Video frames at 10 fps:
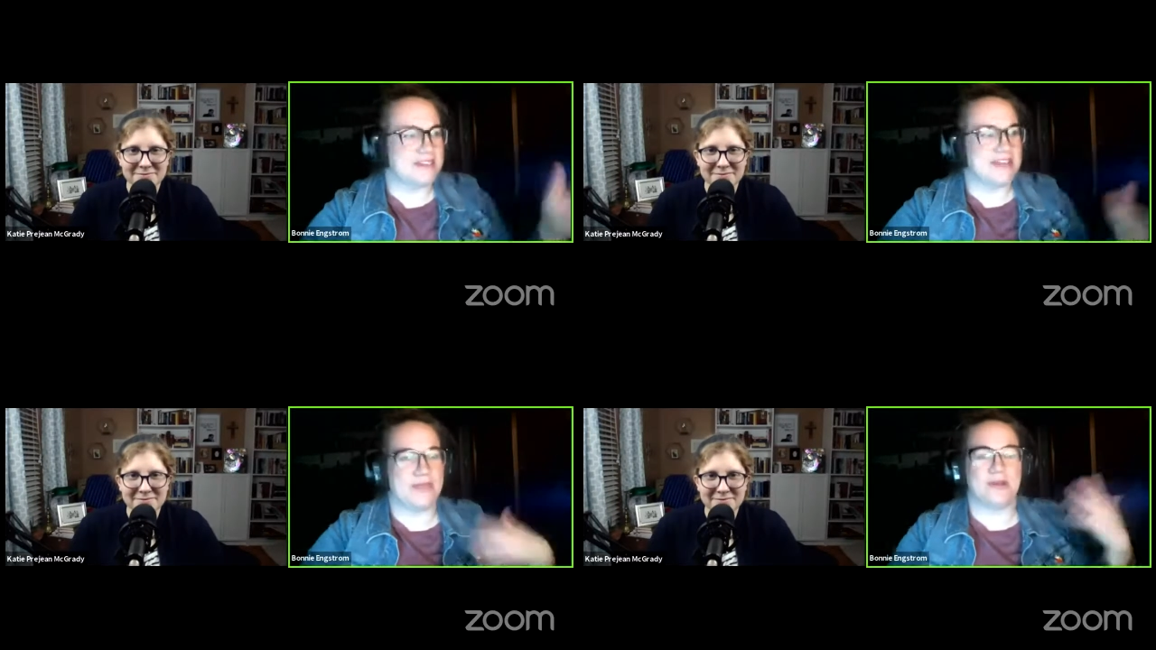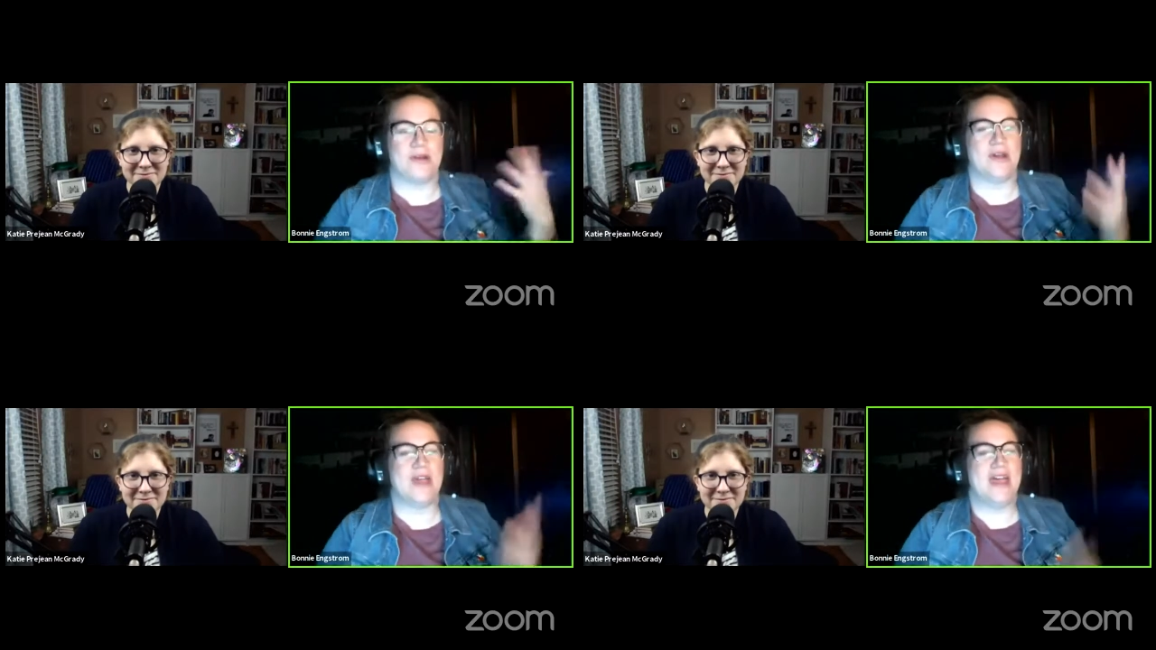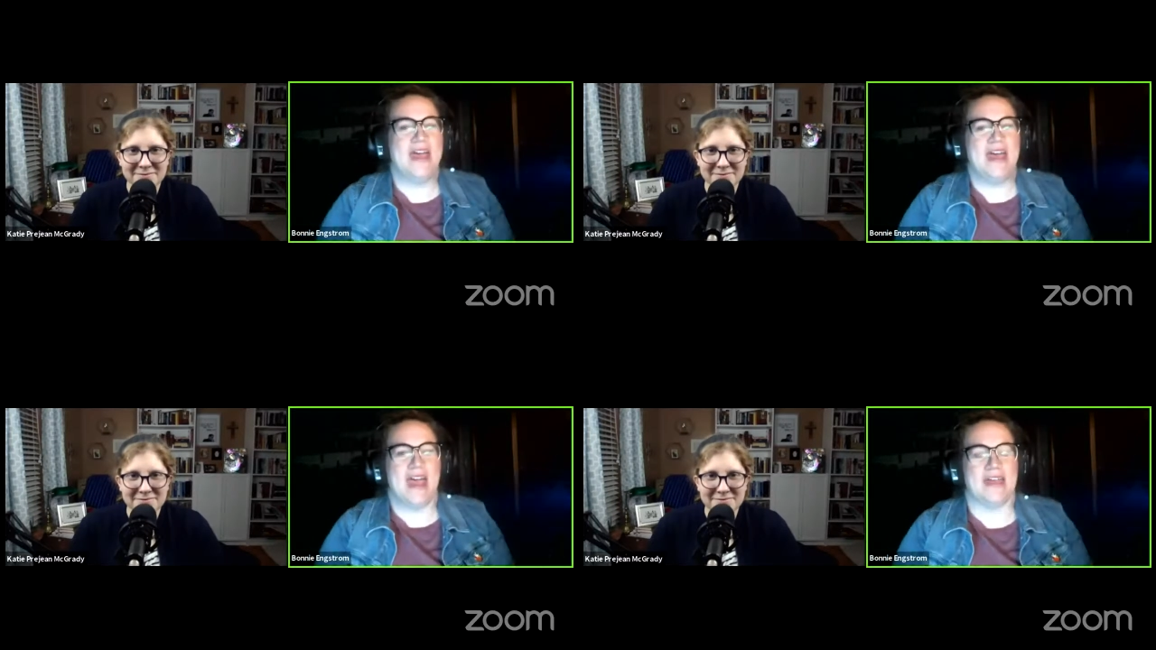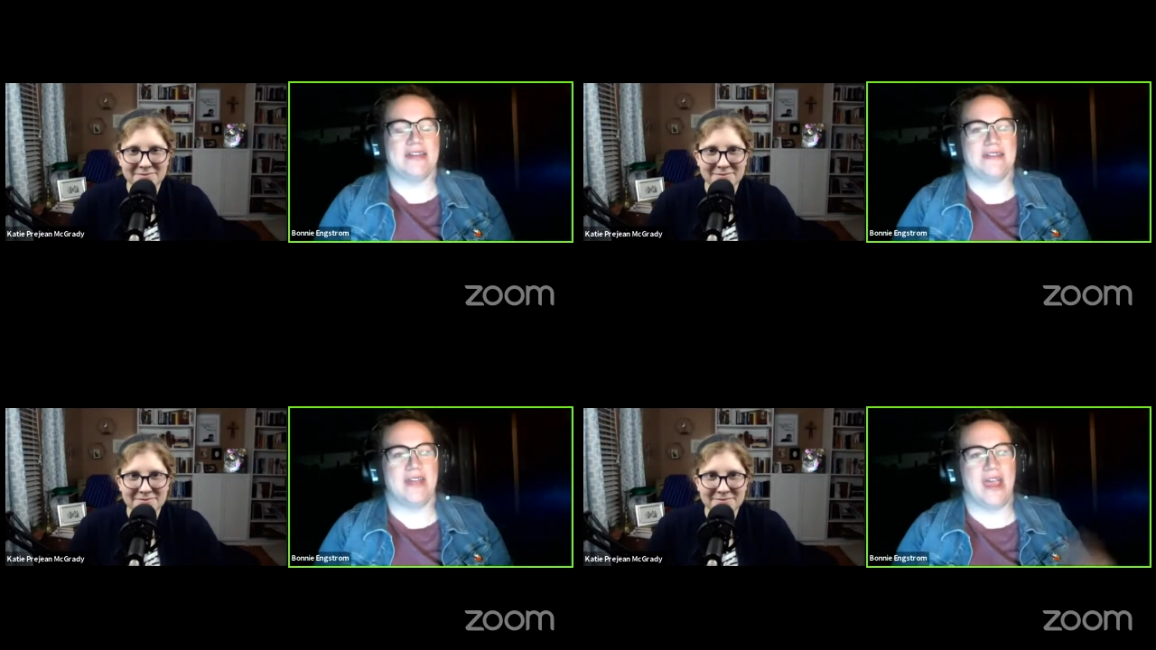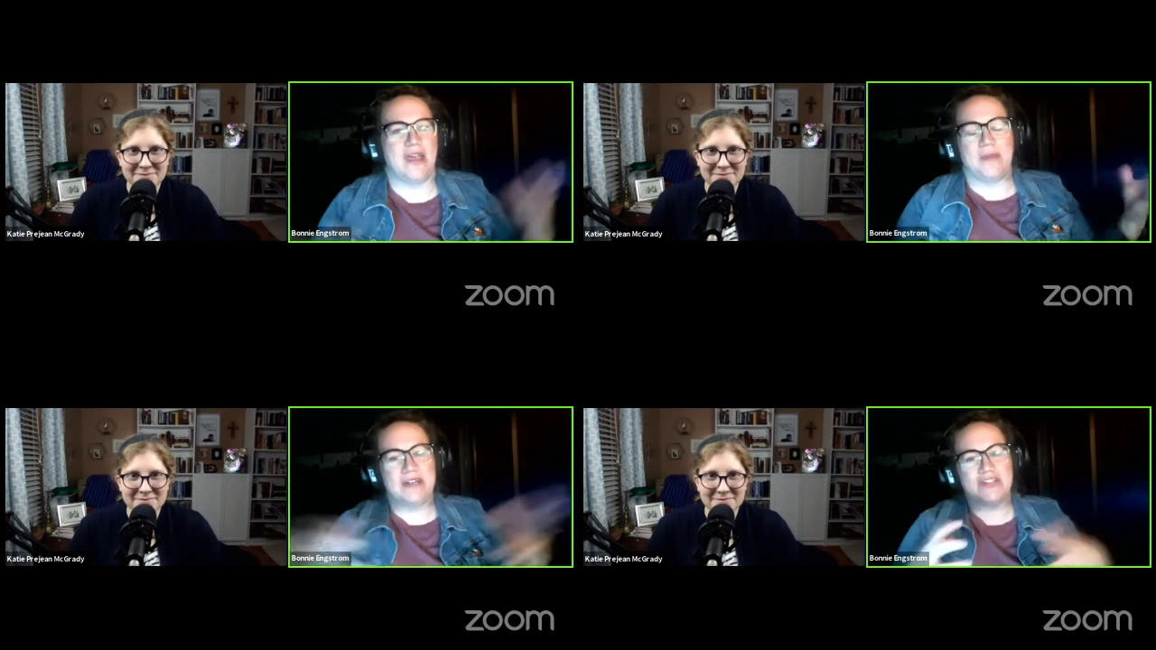Speaker 1: together. And I
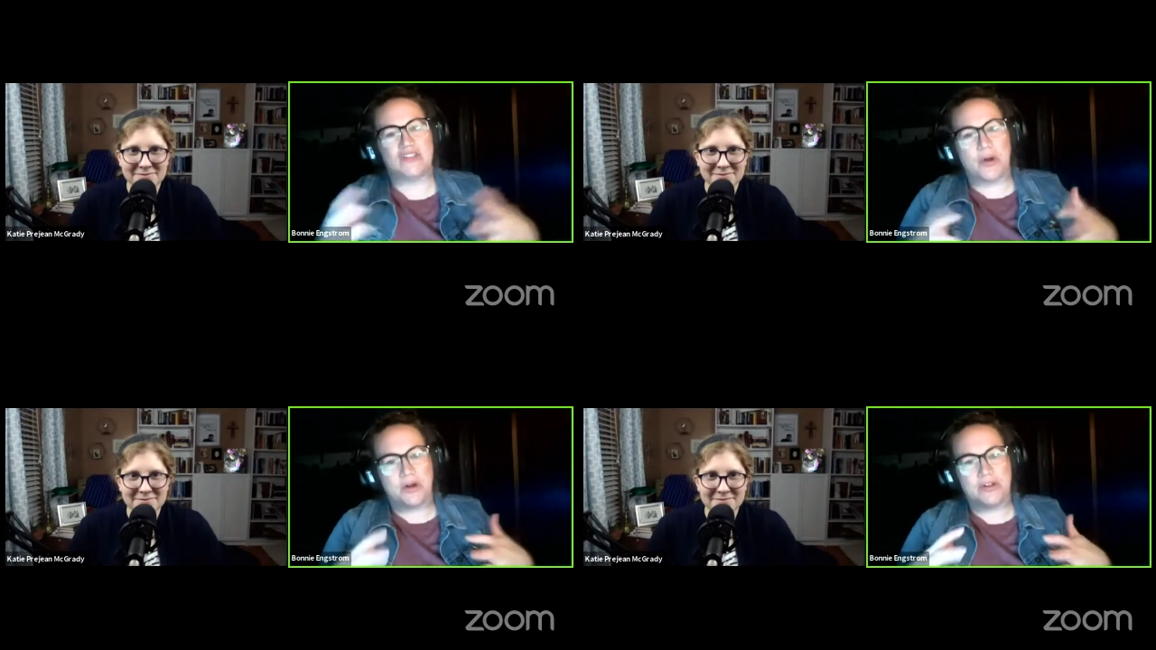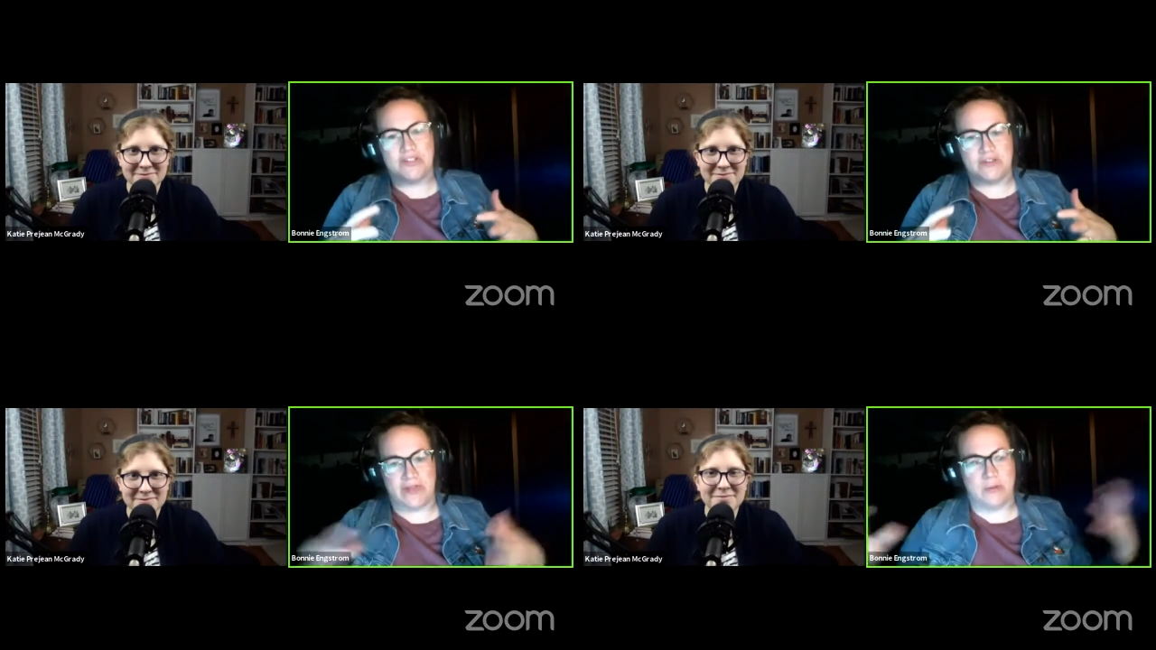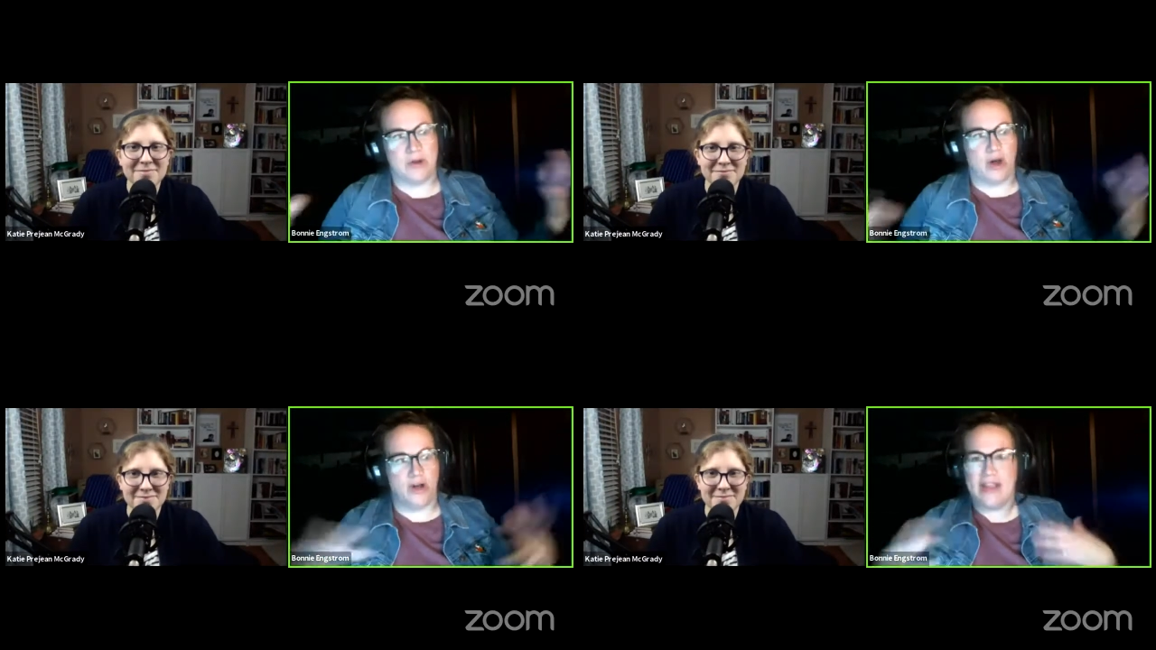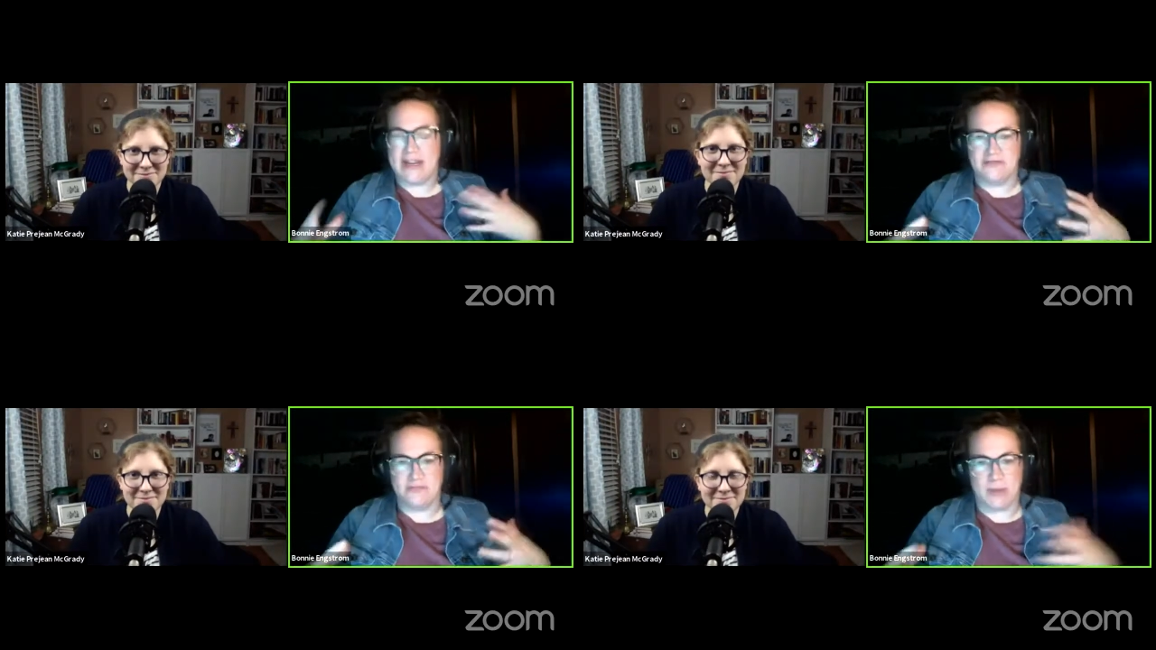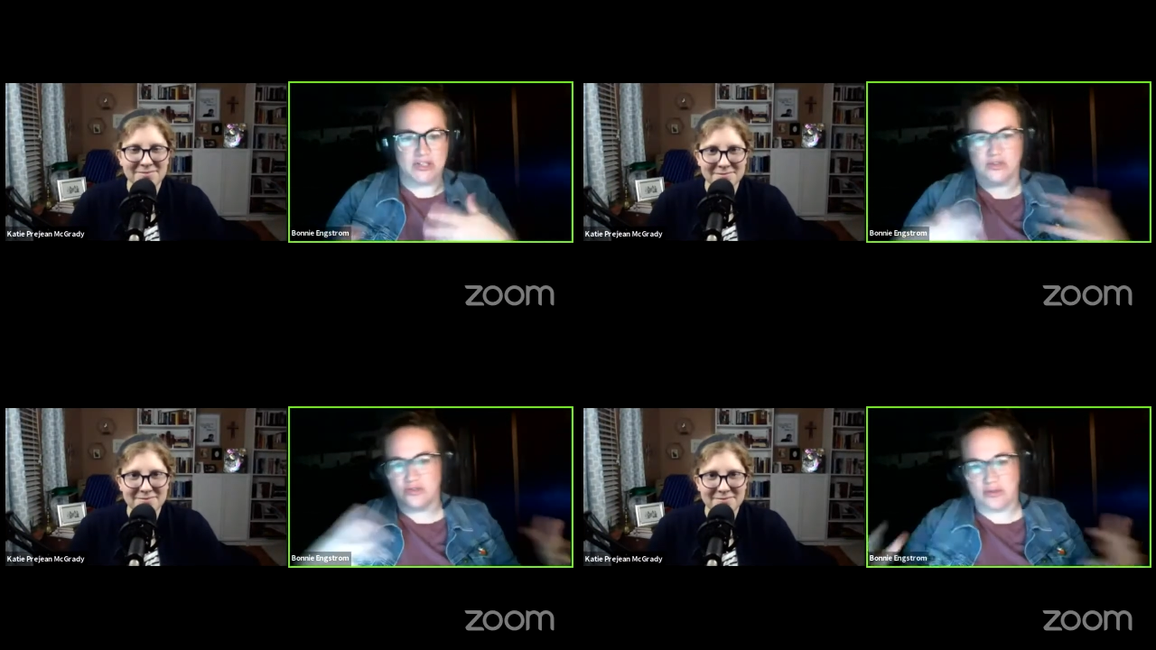mean, it's just hard to do that when all eight of my
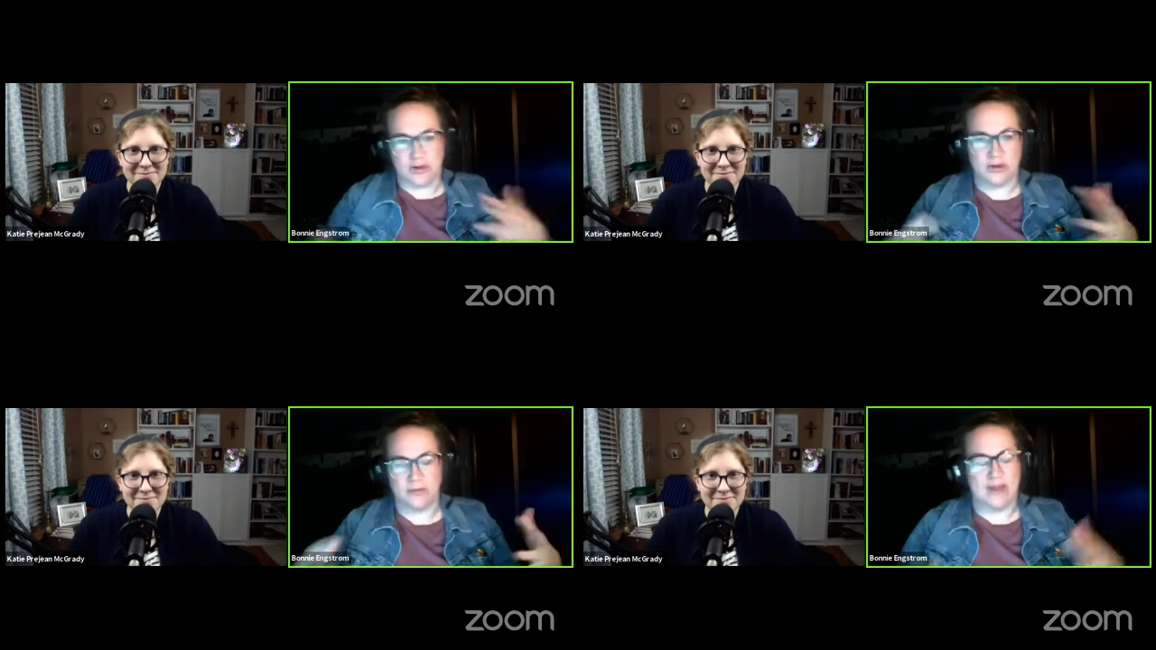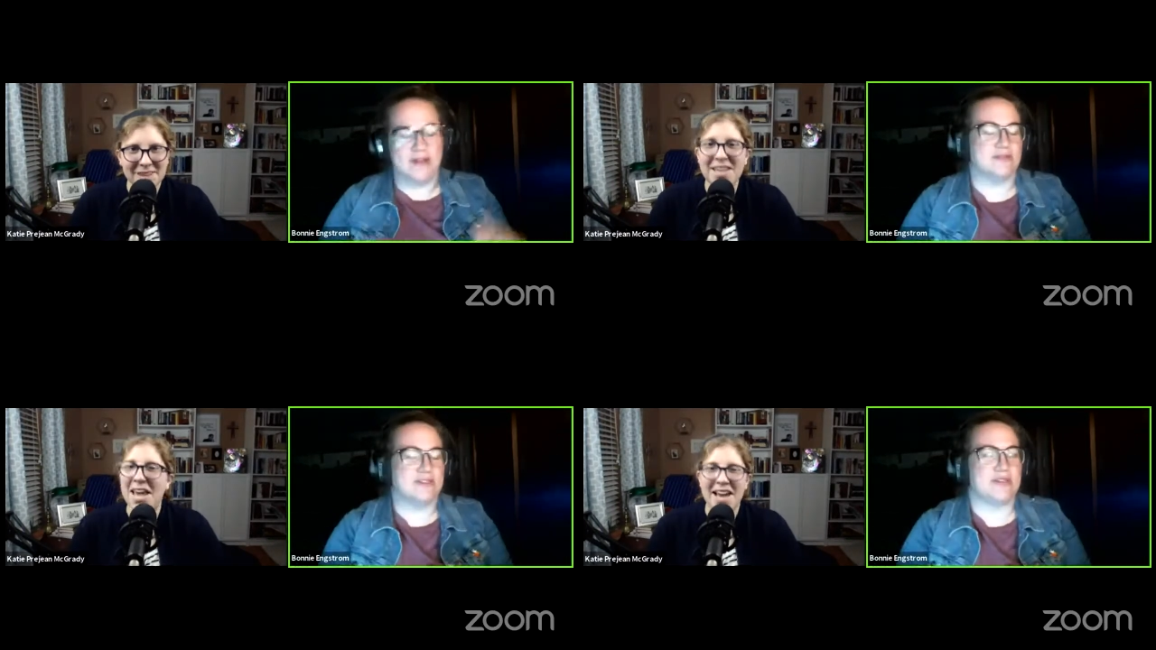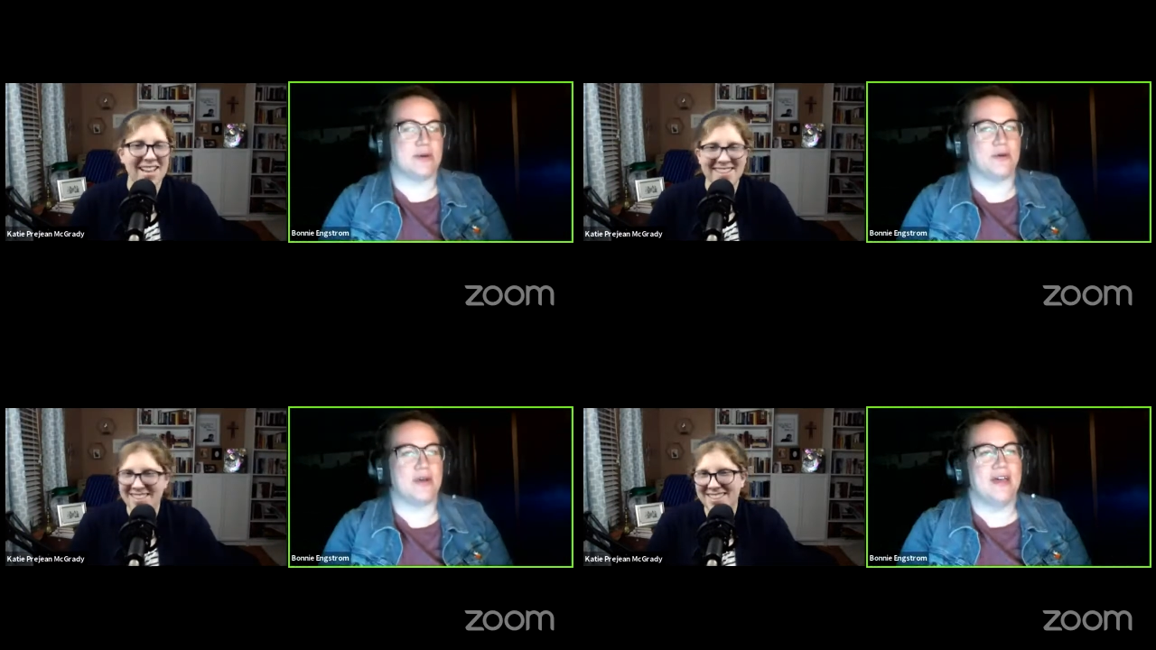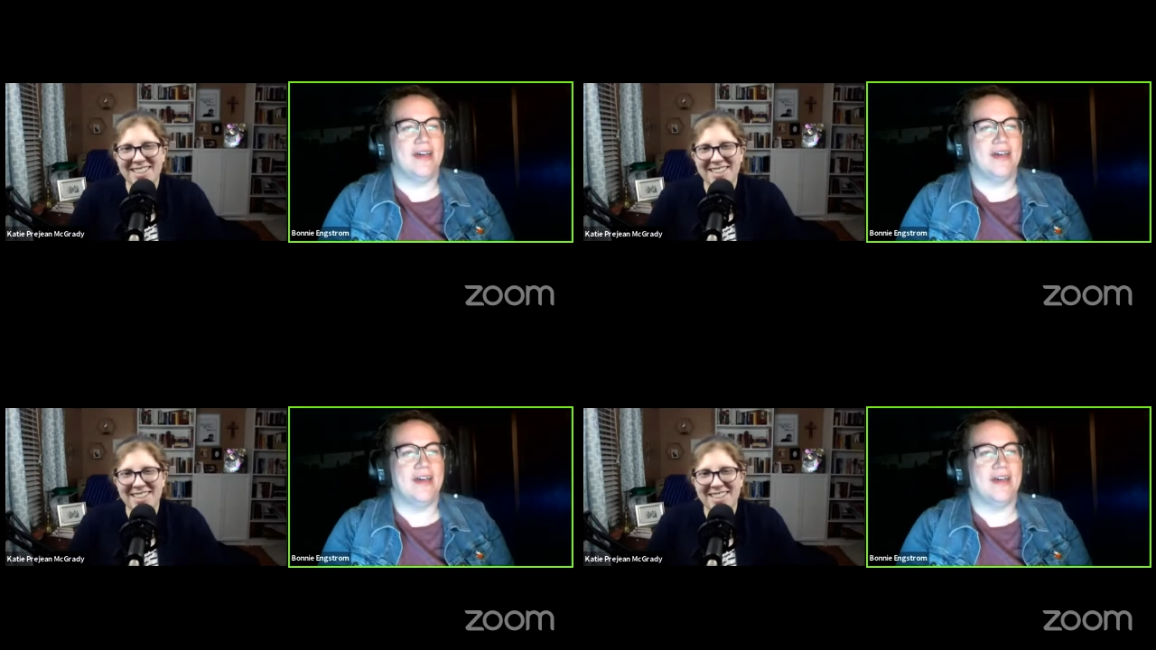children are around. Yeah. So uh,